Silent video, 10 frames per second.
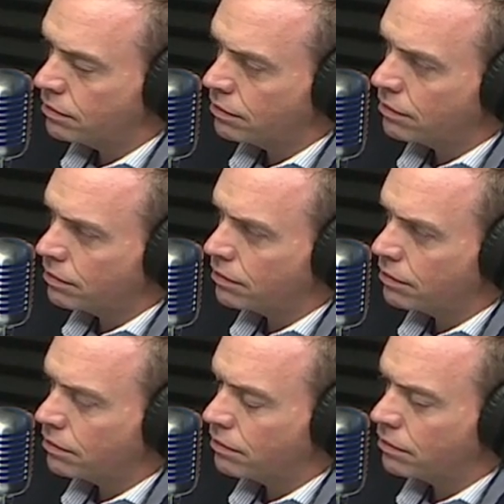
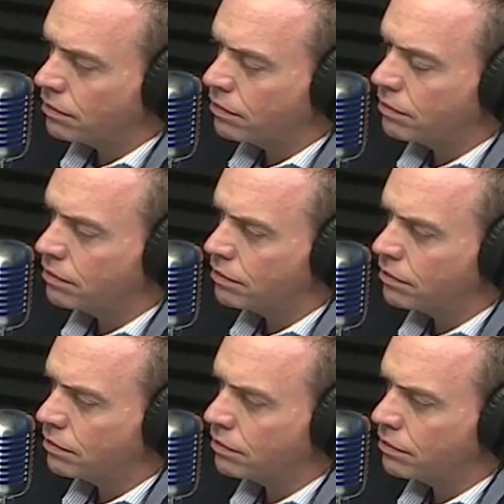
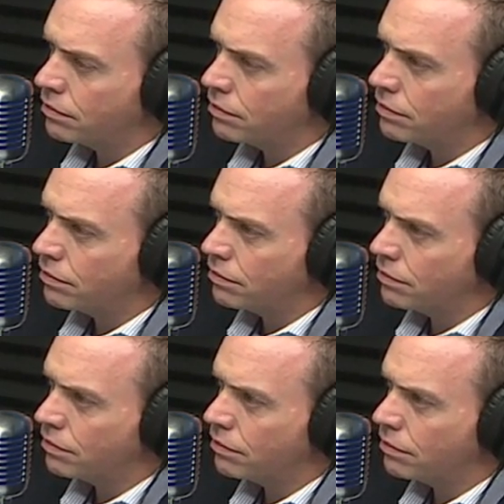
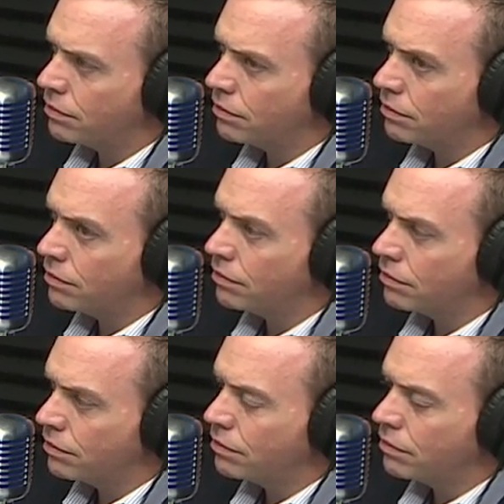
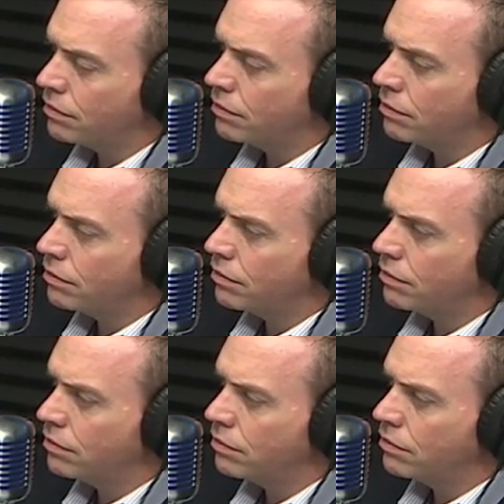
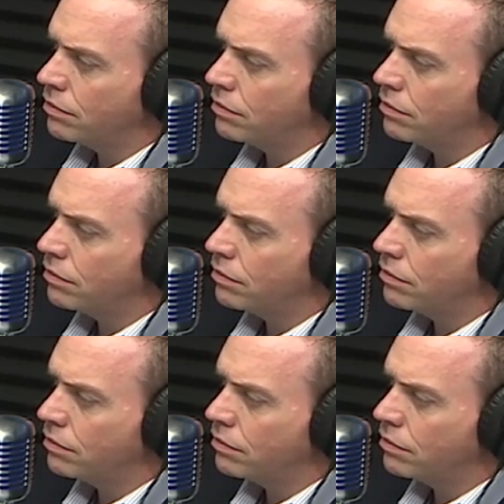No words are spoken by the person on screen.